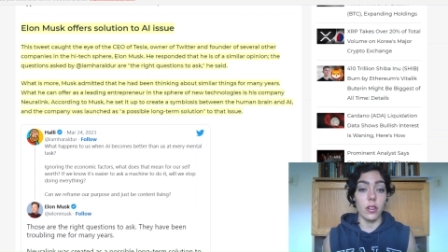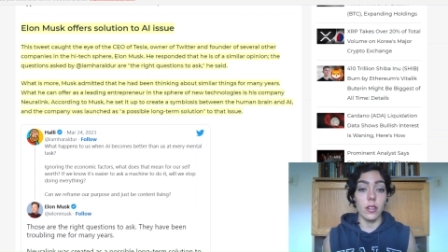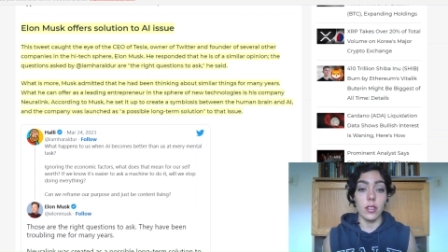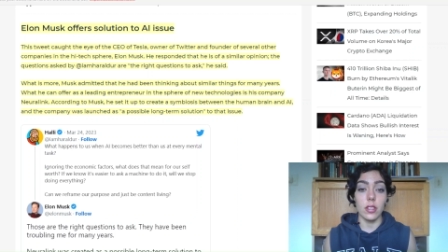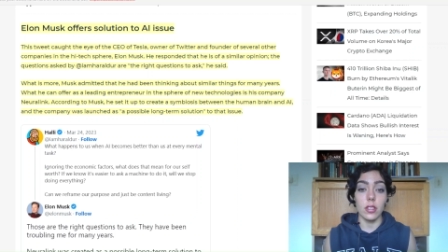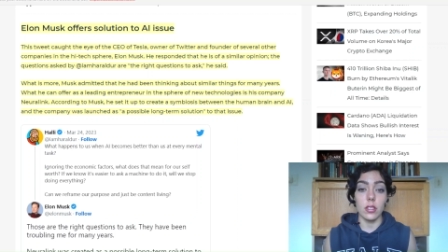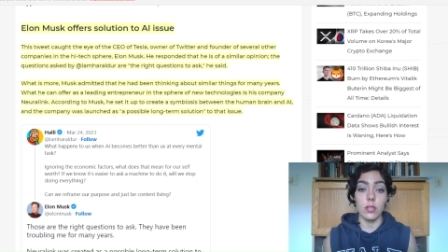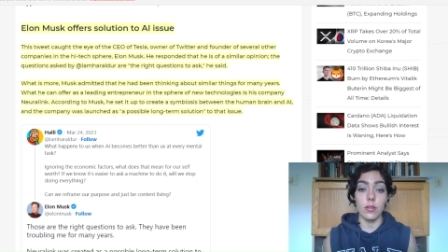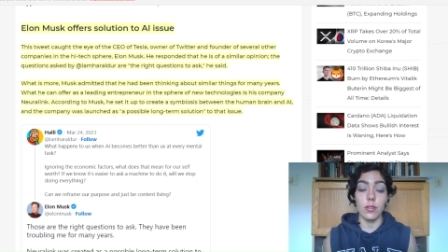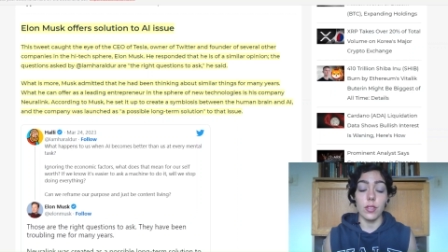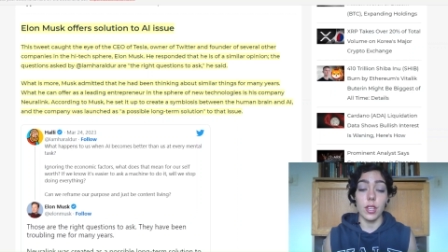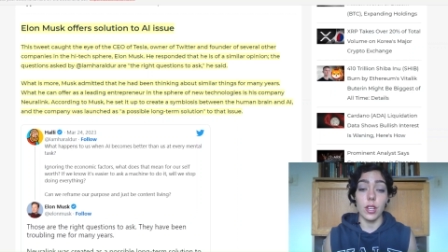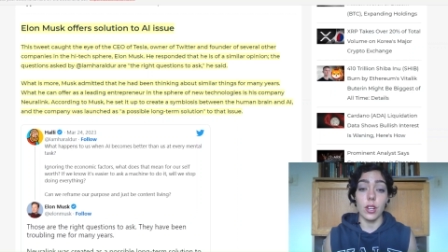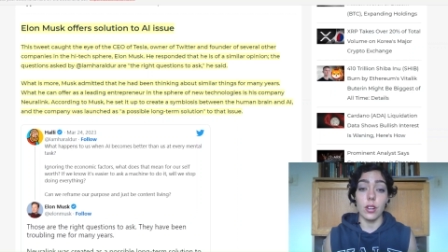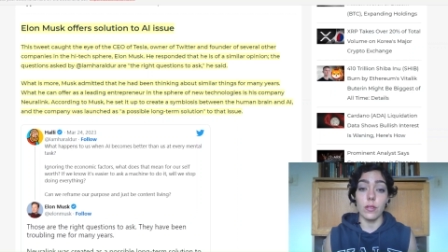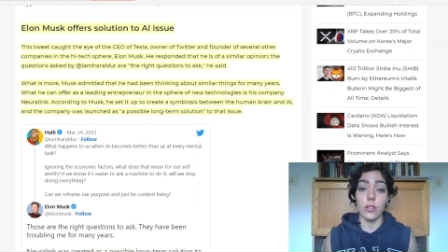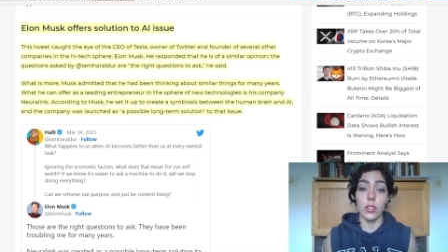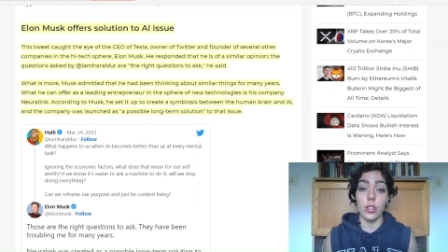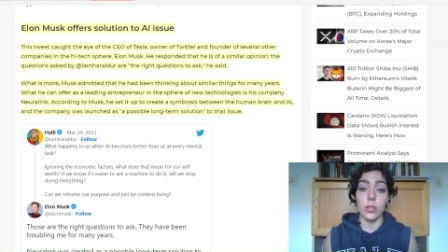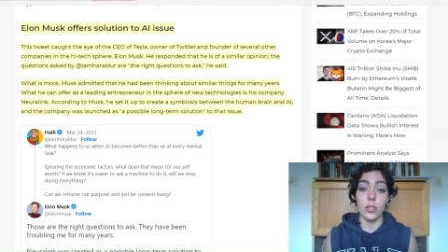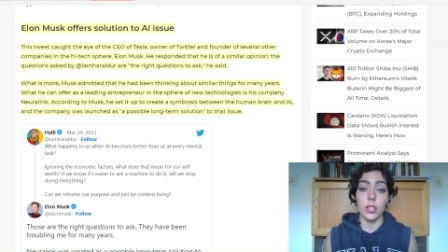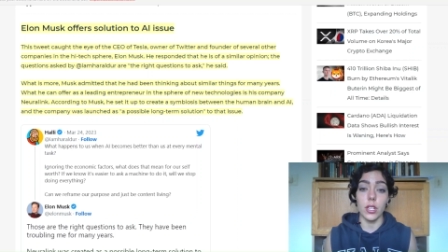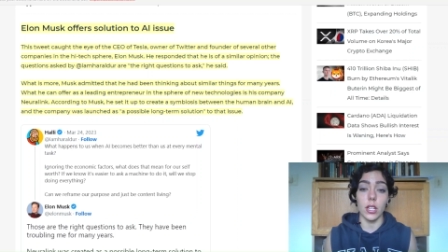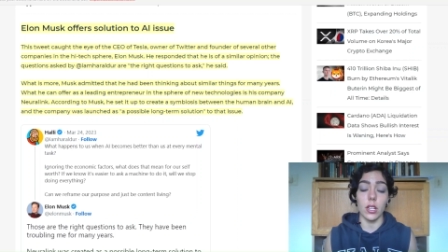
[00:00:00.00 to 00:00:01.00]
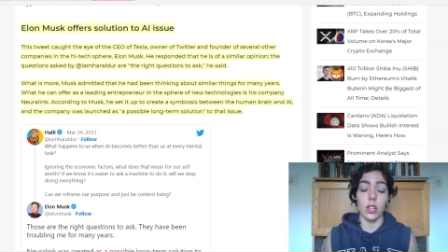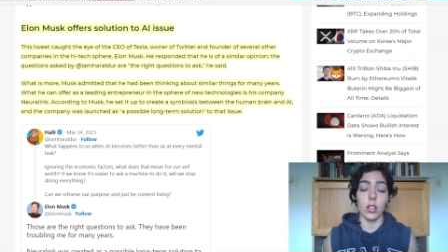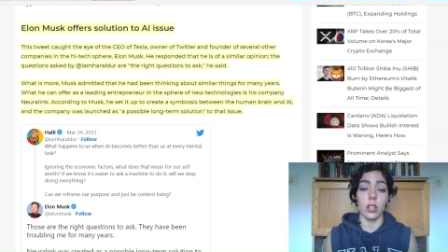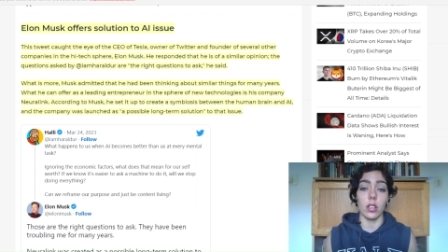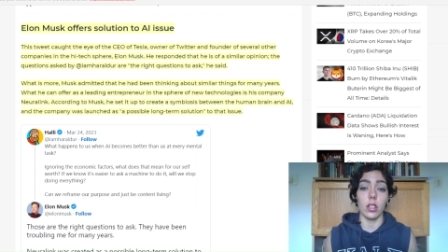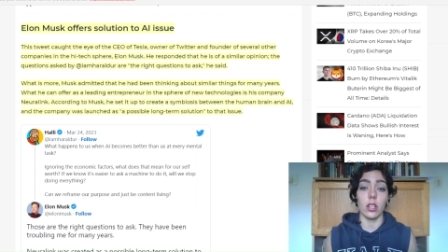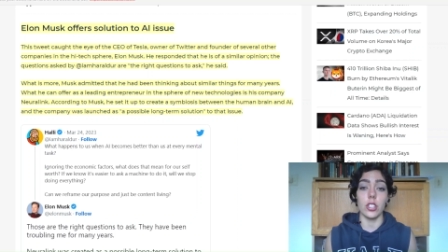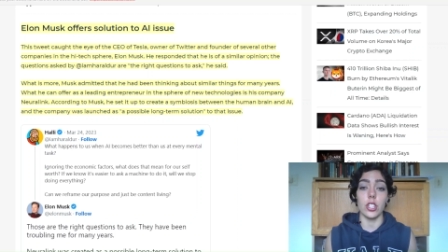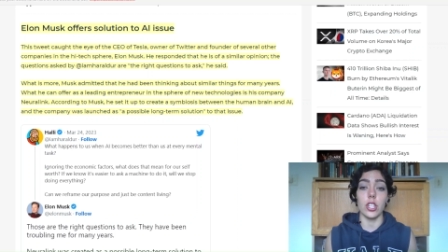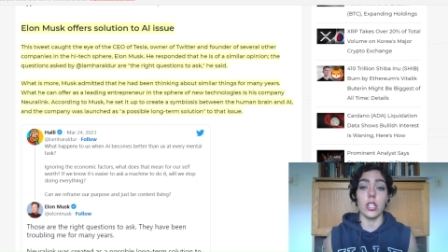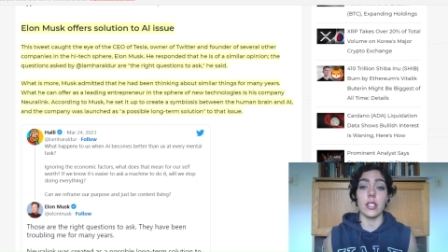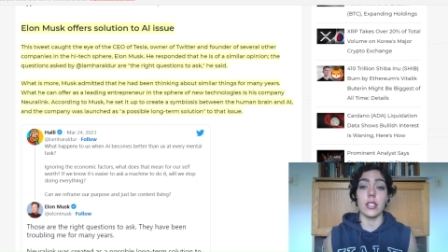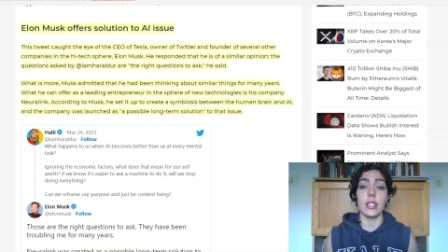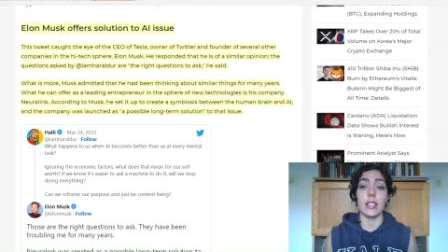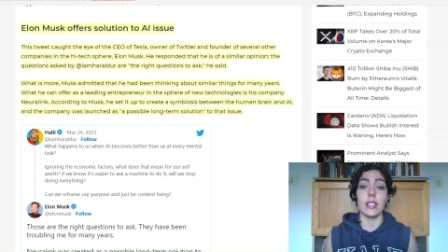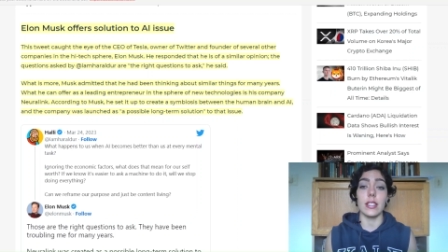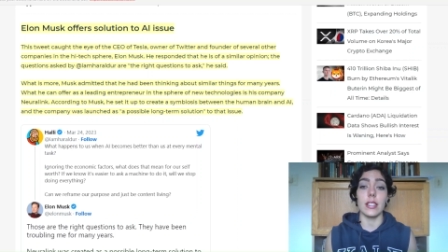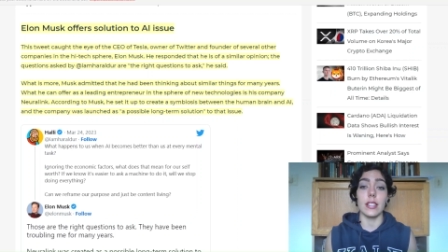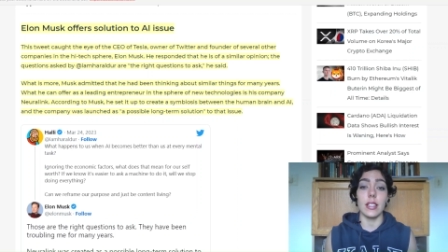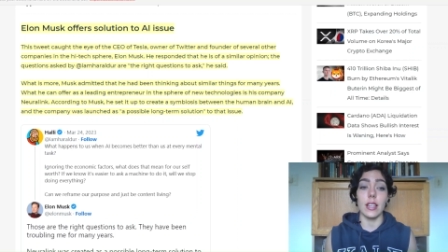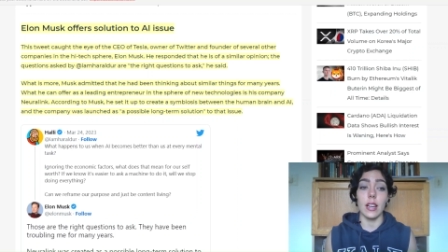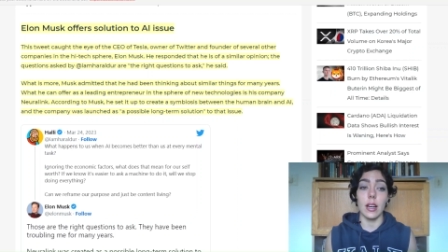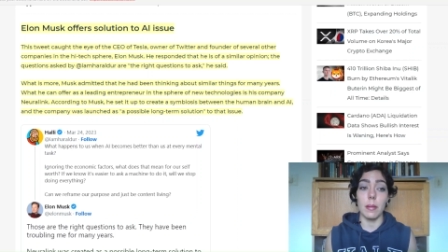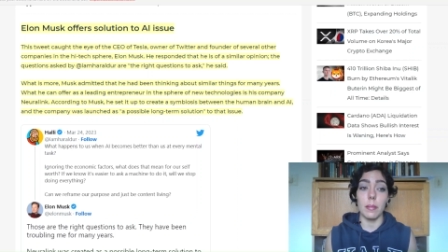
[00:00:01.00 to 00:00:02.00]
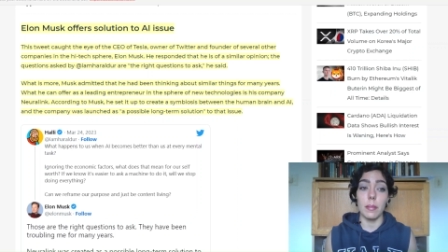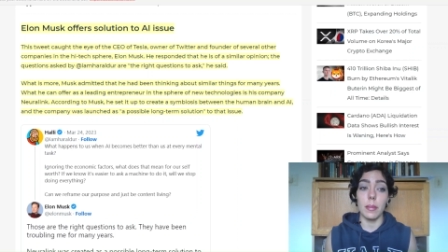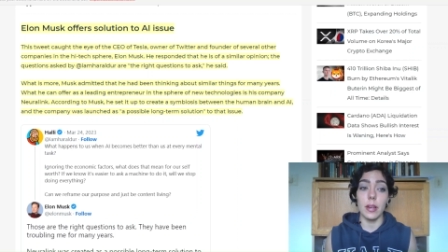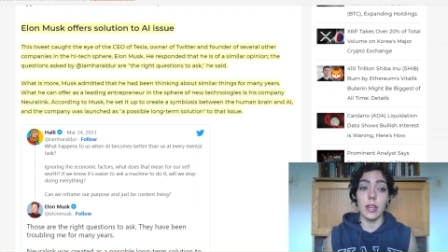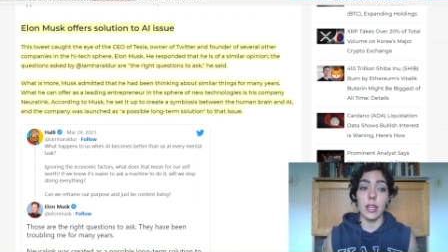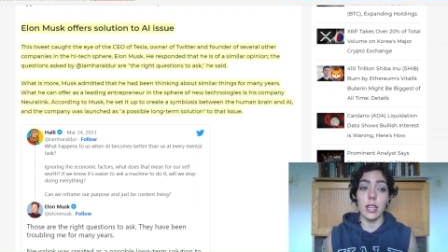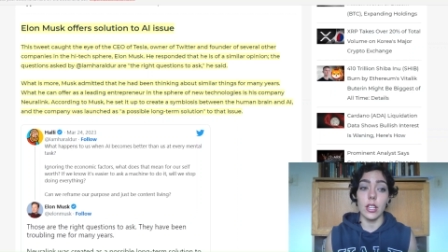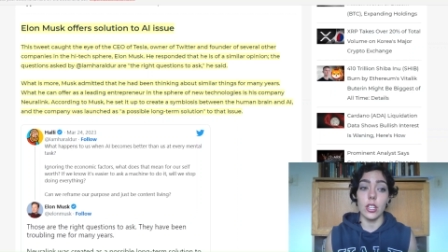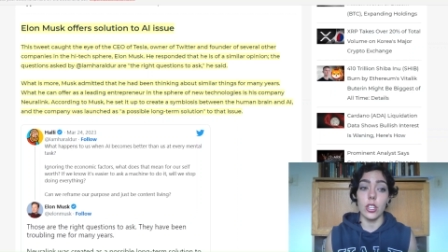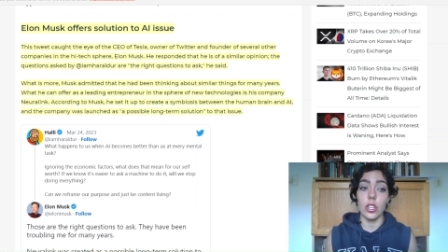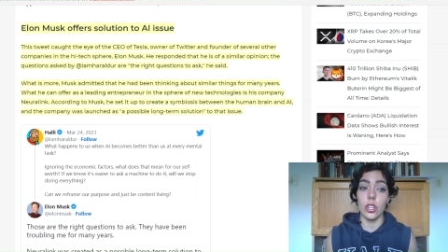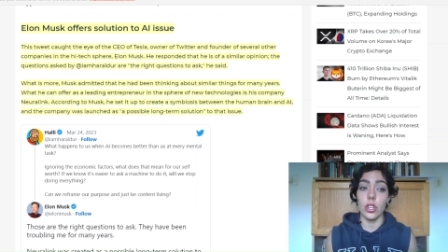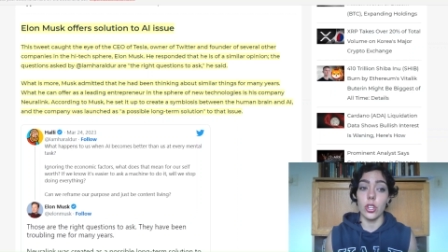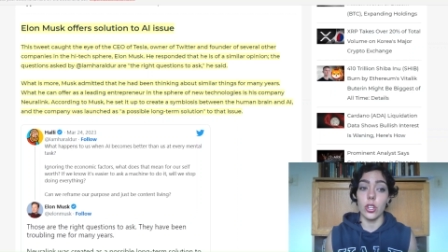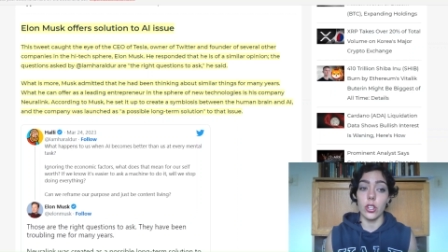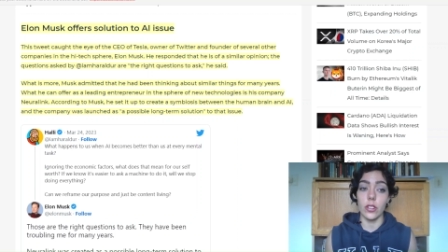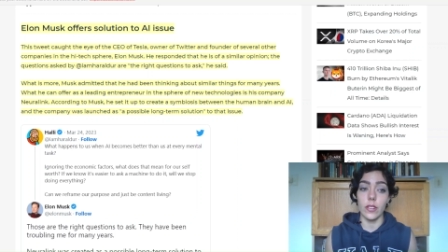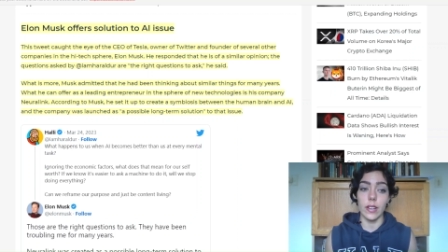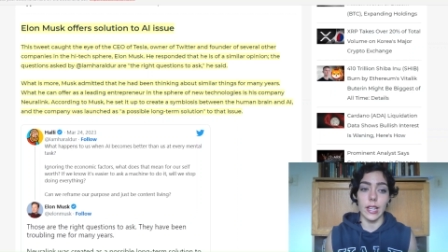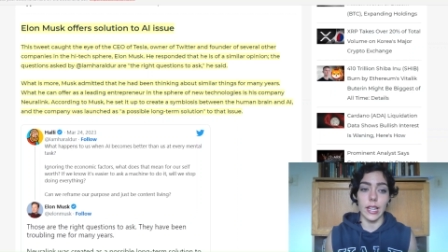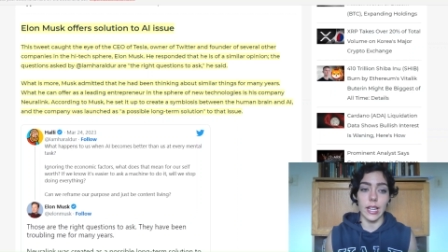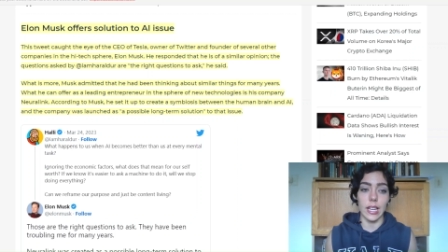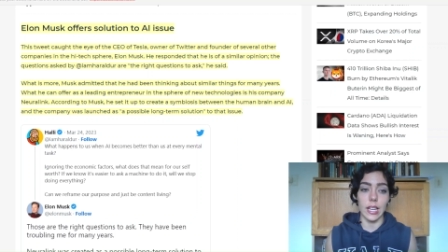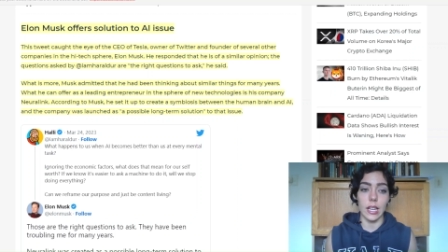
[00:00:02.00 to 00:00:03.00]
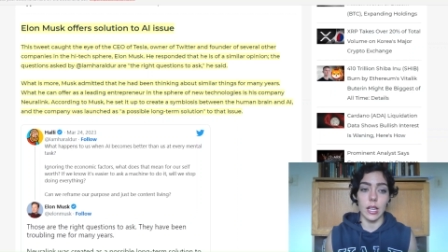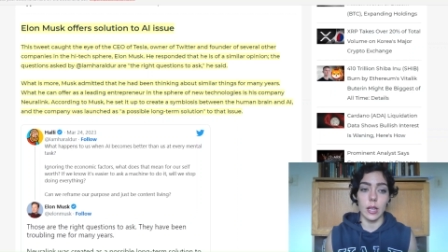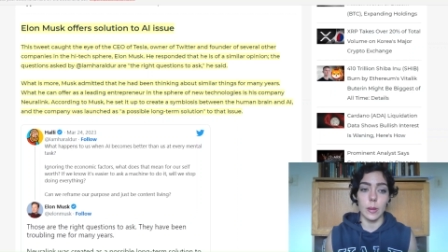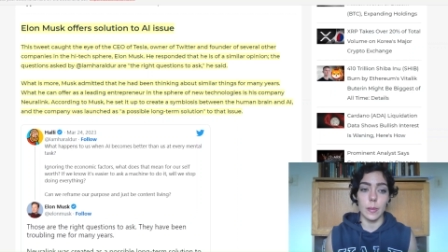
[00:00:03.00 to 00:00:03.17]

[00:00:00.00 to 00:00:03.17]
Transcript: in the sphere of new technologies is his company Neuralink,